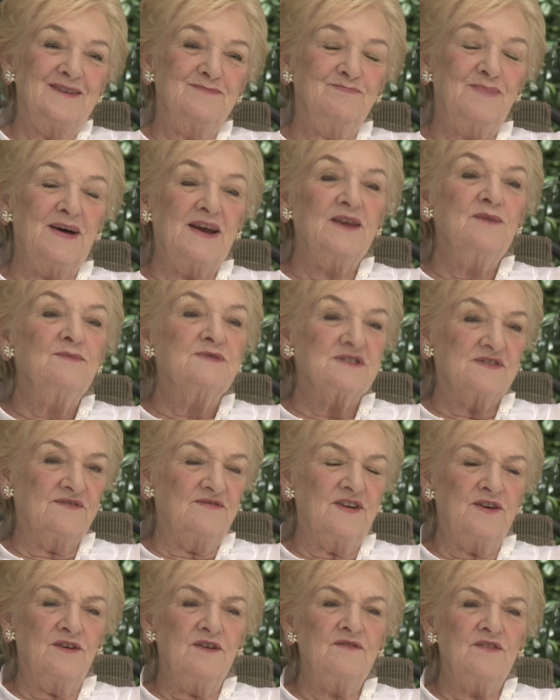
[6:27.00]
But he was a
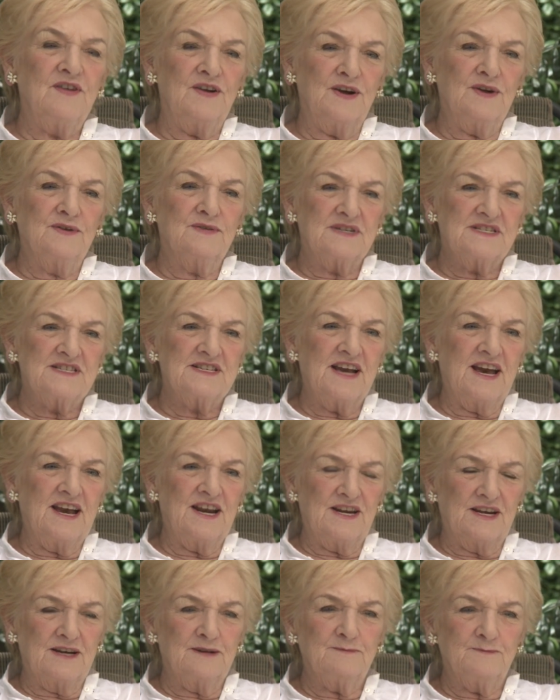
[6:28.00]
very, very good skater.